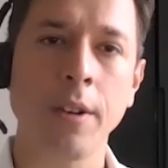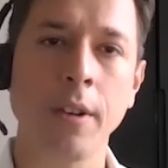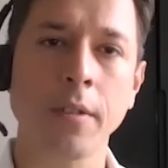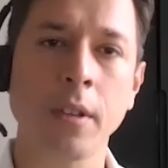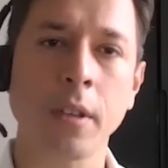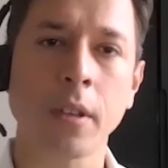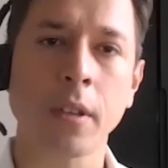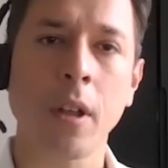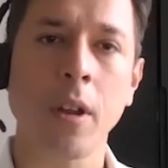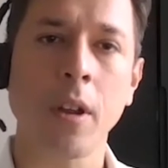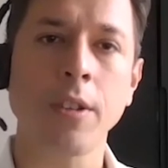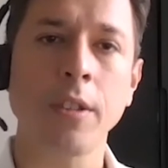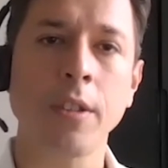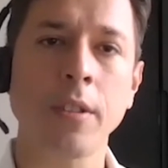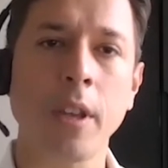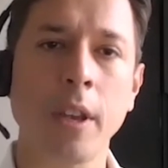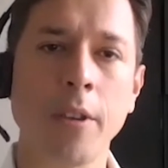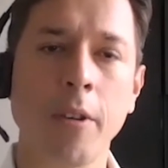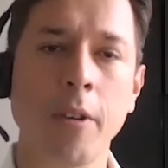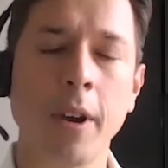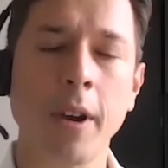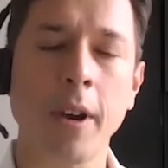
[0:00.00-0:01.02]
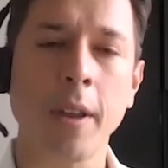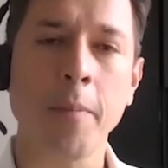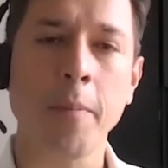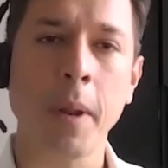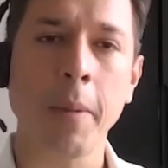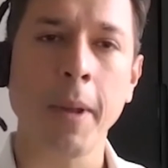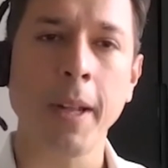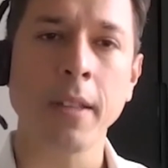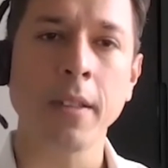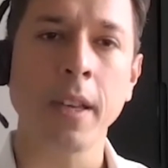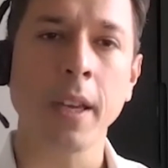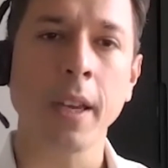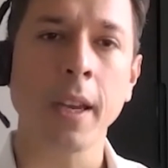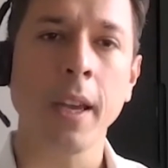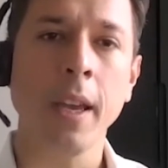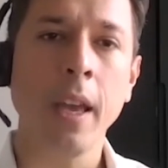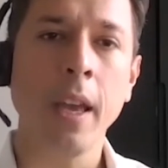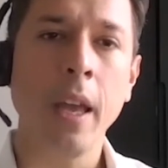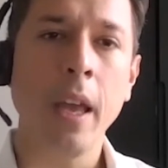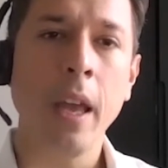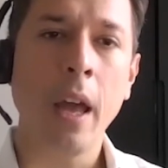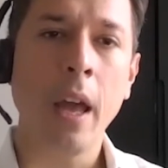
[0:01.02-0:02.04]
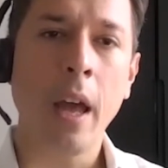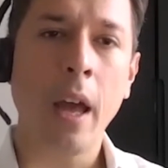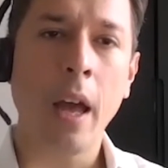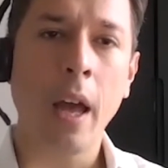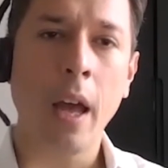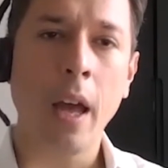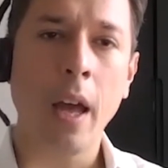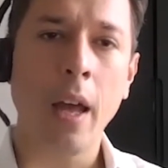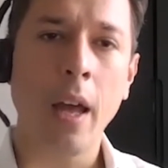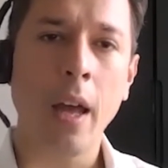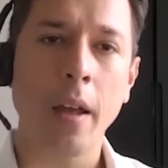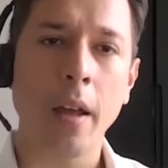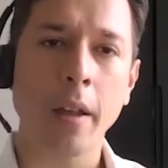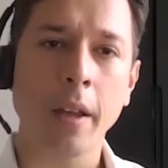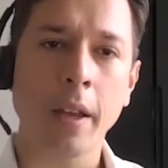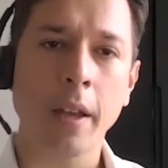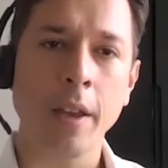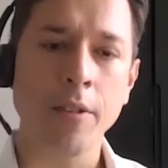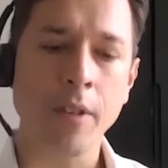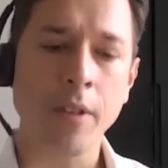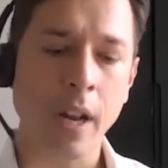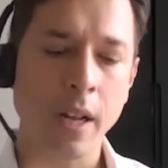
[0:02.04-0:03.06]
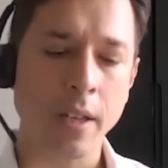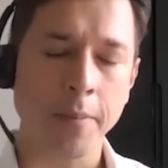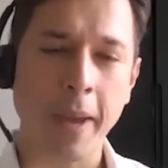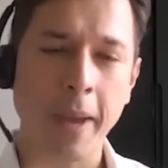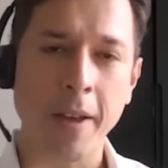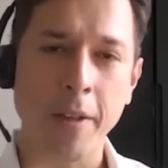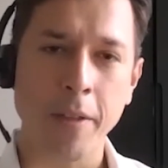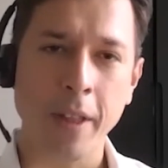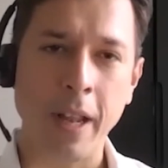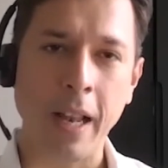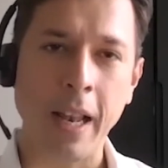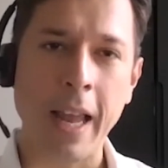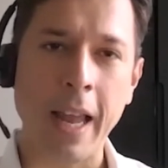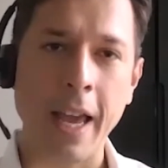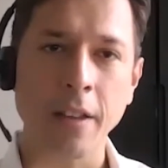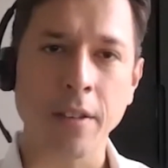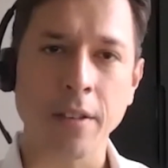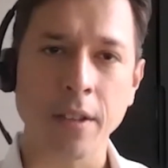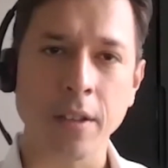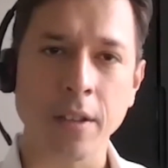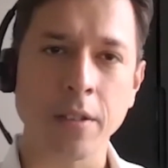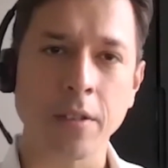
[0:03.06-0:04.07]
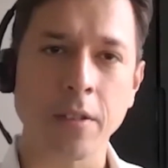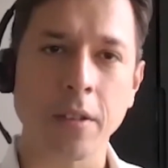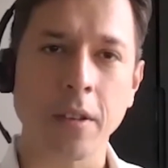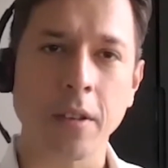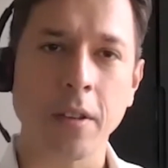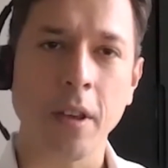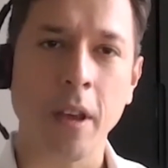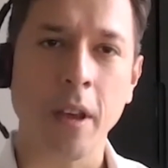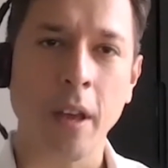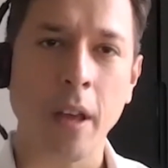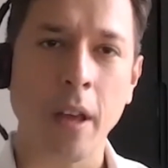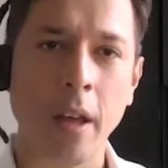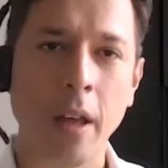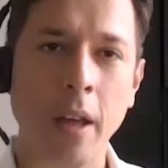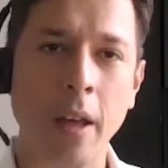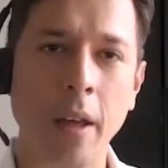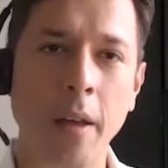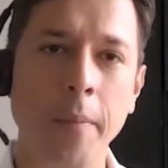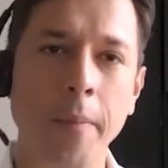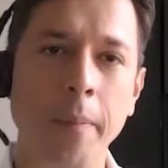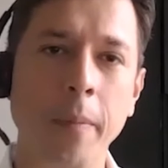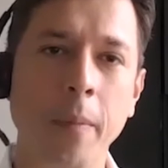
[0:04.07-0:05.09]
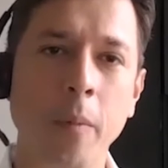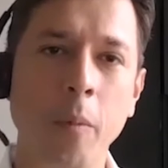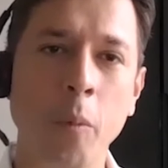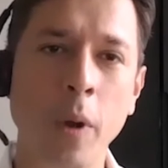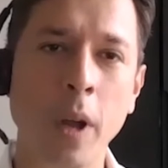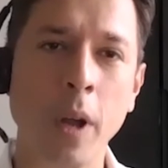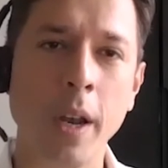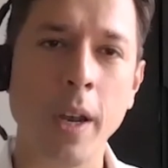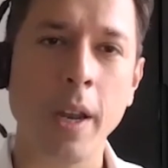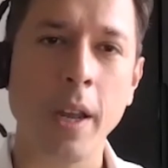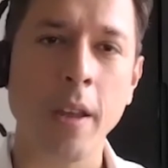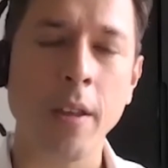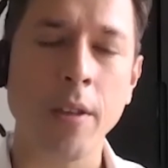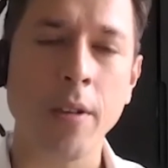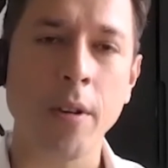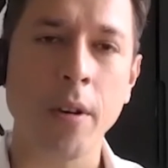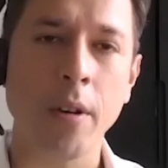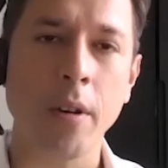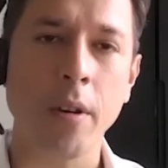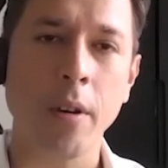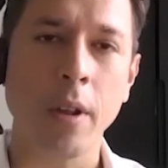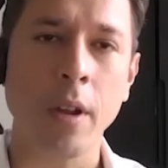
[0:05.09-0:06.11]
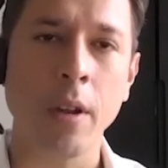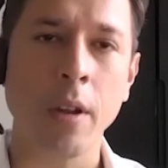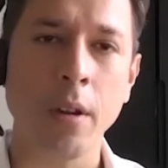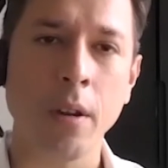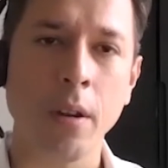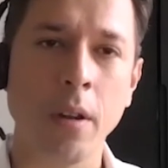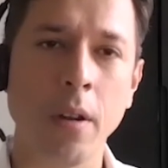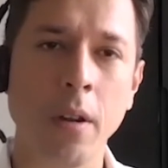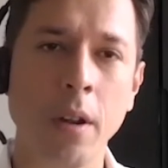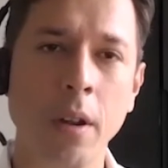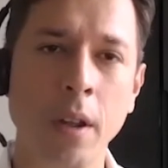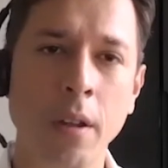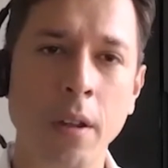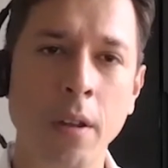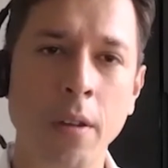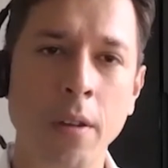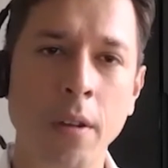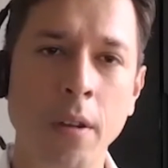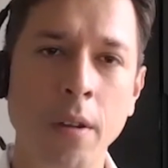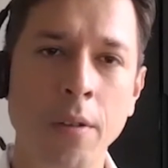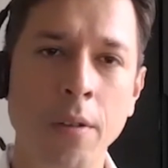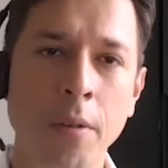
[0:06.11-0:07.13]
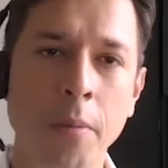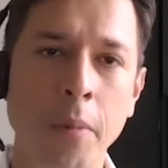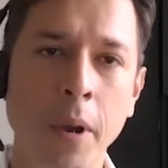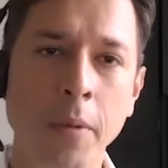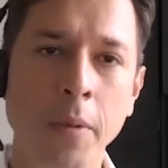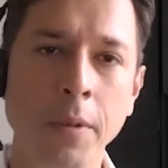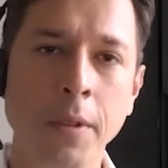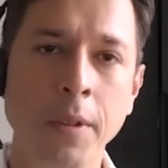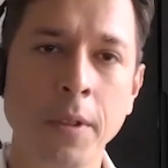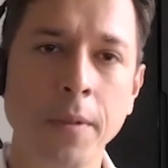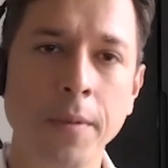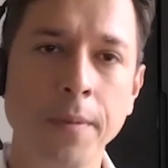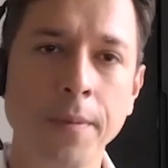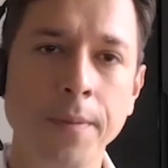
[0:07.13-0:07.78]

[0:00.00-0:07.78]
technologies that you are implementing. Can you tell us about the latest one in your boat?